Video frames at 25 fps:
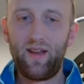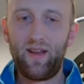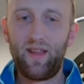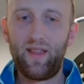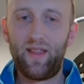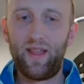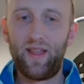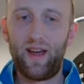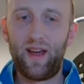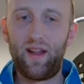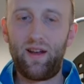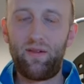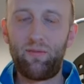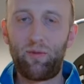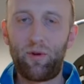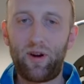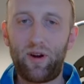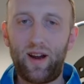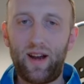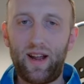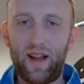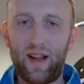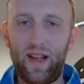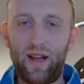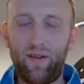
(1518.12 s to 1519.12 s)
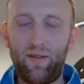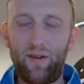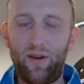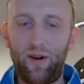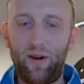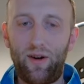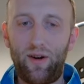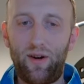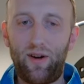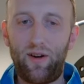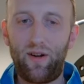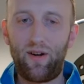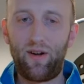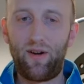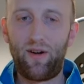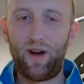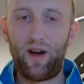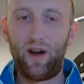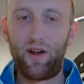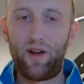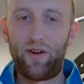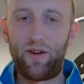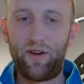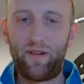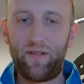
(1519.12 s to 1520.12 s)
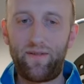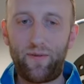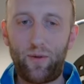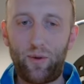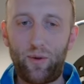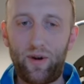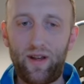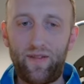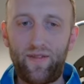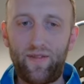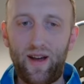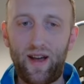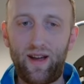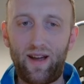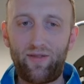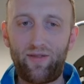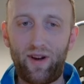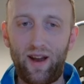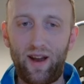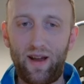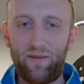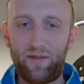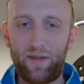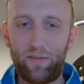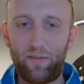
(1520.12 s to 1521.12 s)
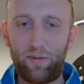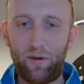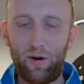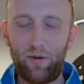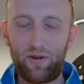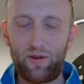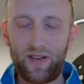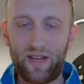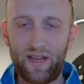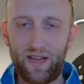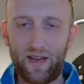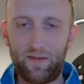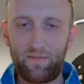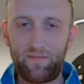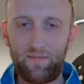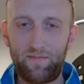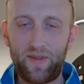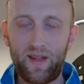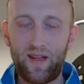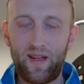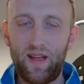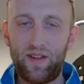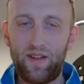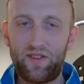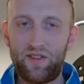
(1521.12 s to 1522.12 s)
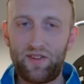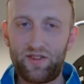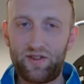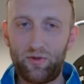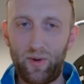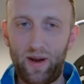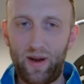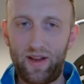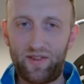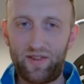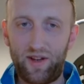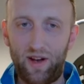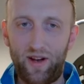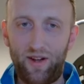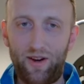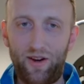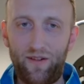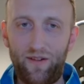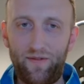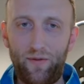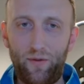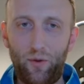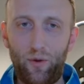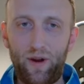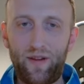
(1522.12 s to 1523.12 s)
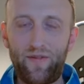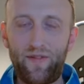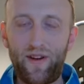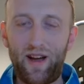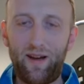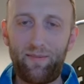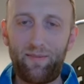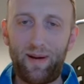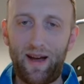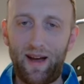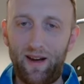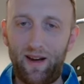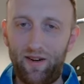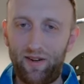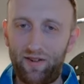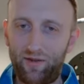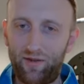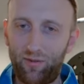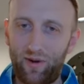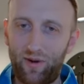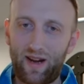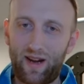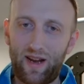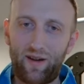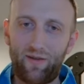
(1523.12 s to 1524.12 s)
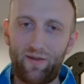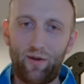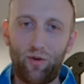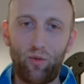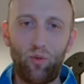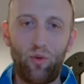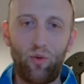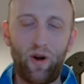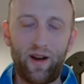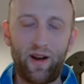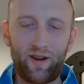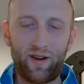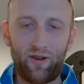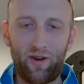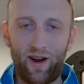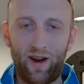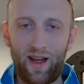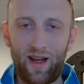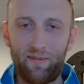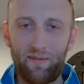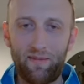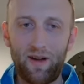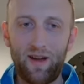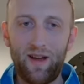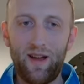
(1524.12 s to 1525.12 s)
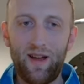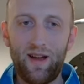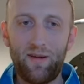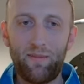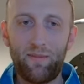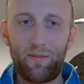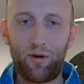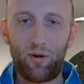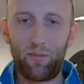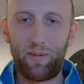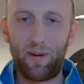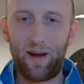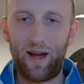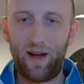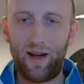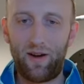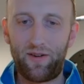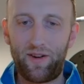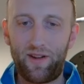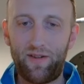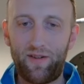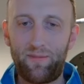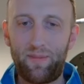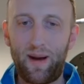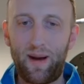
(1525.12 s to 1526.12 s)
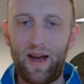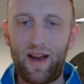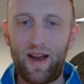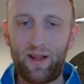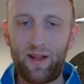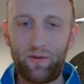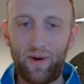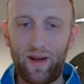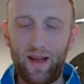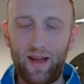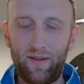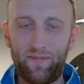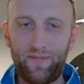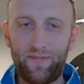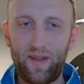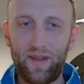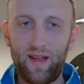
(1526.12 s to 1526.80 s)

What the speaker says: Then we're going to give her 145 grams of protein. So she weighs 145 pounds. We're going to give her 1 gram per pound of body weight.